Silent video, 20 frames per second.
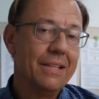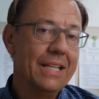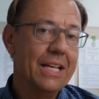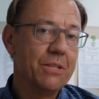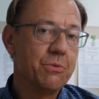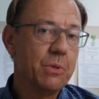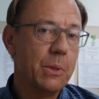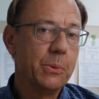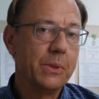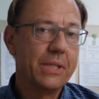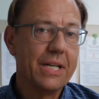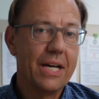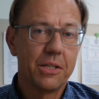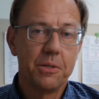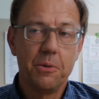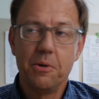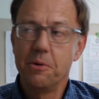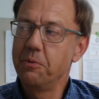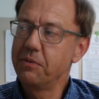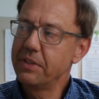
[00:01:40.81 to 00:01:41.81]
That's what we
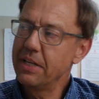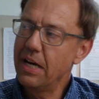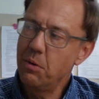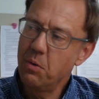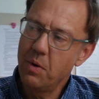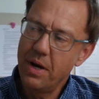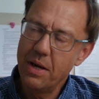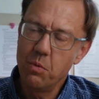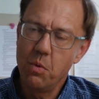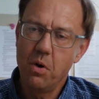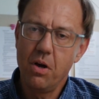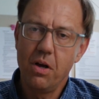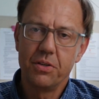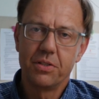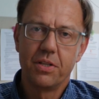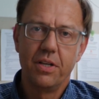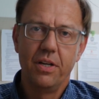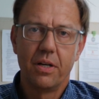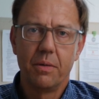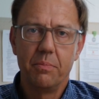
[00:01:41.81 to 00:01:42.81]
got going. We've got white
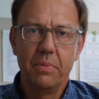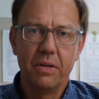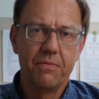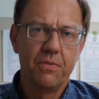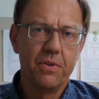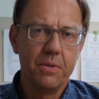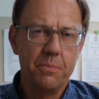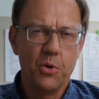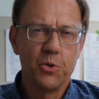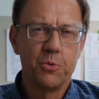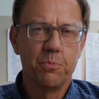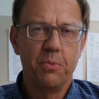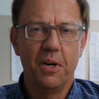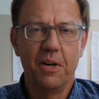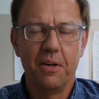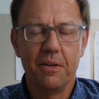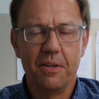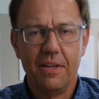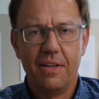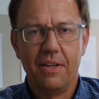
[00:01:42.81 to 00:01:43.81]
walls here, but for the most
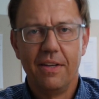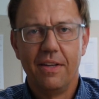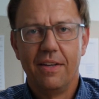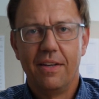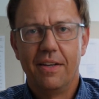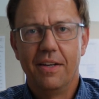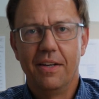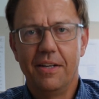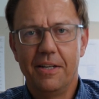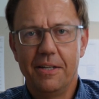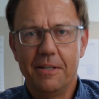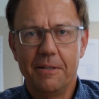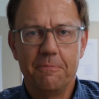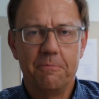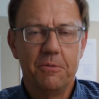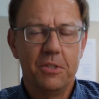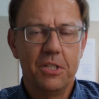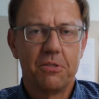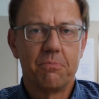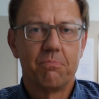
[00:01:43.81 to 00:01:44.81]
part, uh,
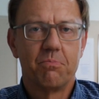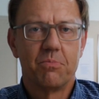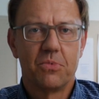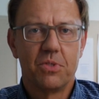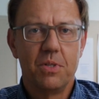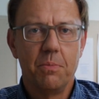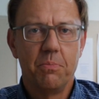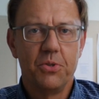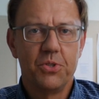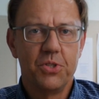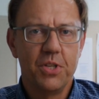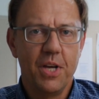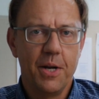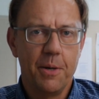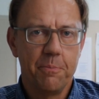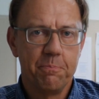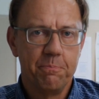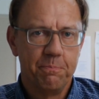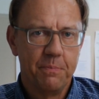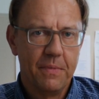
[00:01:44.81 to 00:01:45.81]
just simple
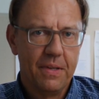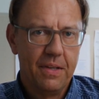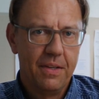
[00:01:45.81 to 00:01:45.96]
setup.